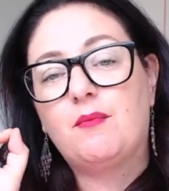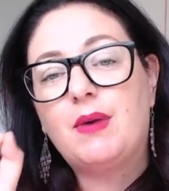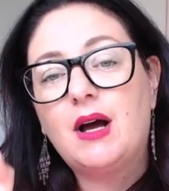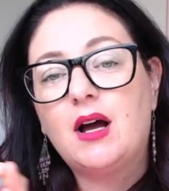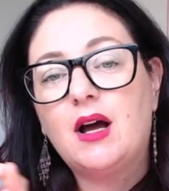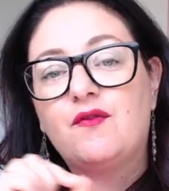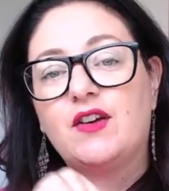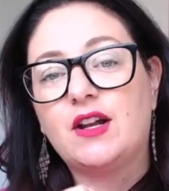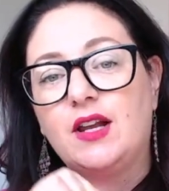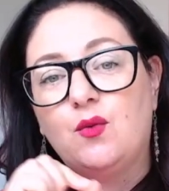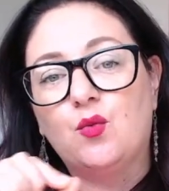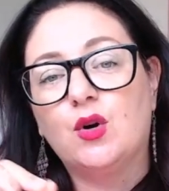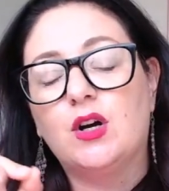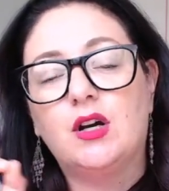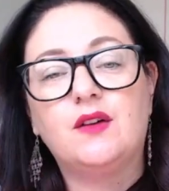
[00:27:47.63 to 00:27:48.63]
perfectly
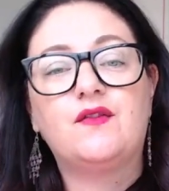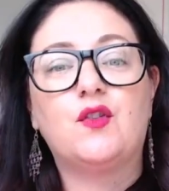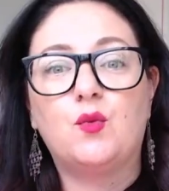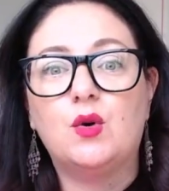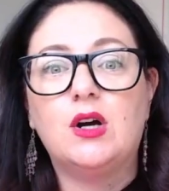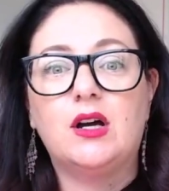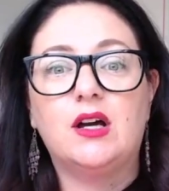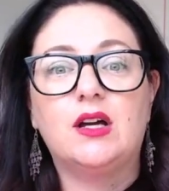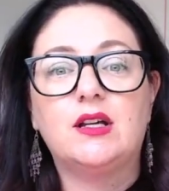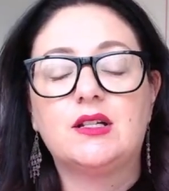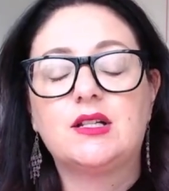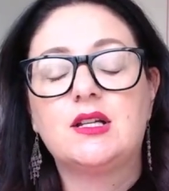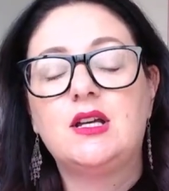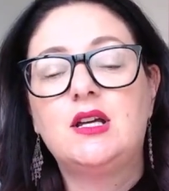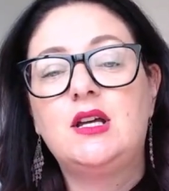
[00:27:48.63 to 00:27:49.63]
word for word.